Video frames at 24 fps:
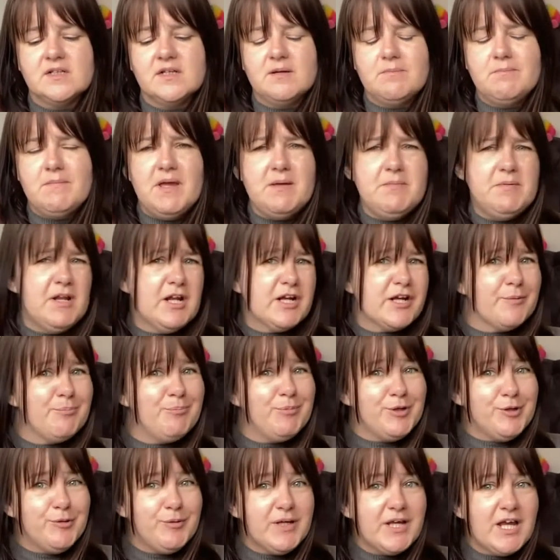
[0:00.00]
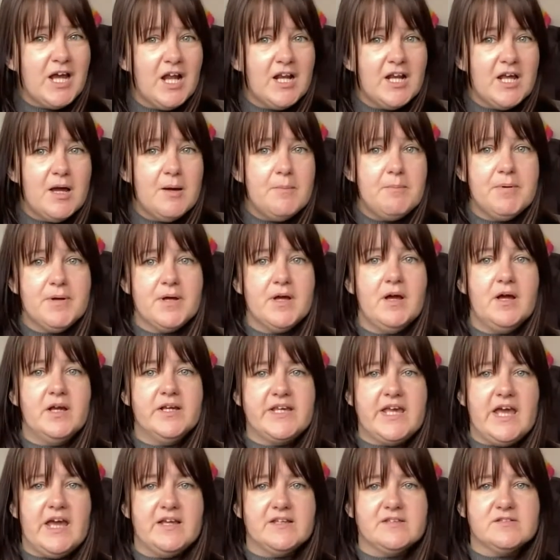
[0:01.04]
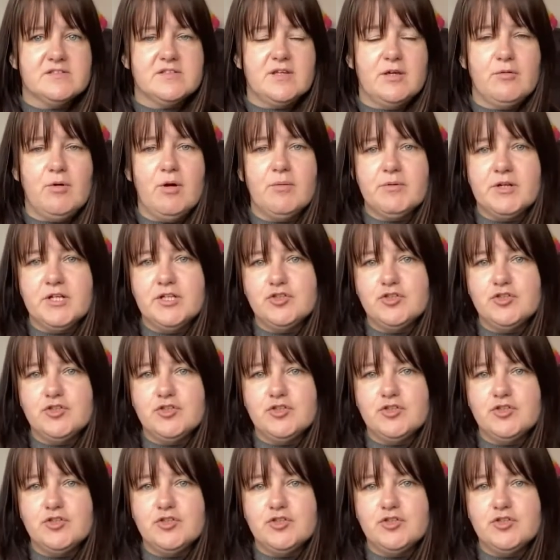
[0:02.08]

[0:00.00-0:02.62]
maybe like a bluey colour, but yeah, so I'm going